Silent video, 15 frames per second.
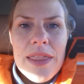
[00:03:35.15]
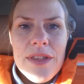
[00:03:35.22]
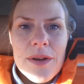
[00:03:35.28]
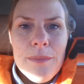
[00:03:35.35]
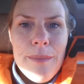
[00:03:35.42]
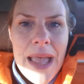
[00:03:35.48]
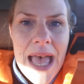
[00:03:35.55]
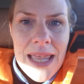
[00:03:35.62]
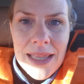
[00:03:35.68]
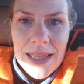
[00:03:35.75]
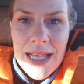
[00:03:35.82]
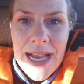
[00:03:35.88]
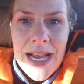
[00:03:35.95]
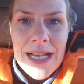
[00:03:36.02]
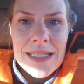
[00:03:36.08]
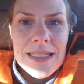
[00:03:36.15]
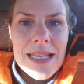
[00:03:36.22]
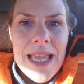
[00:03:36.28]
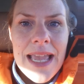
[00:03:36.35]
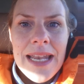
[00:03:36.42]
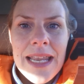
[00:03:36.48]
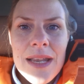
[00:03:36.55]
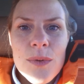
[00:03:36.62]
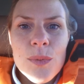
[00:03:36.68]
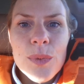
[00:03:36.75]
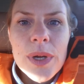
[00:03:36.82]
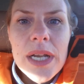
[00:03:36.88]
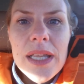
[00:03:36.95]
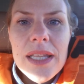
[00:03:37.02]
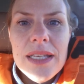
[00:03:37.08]
their math class and it
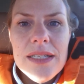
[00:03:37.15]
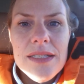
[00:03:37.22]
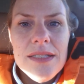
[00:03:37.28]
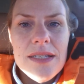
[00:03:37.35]
really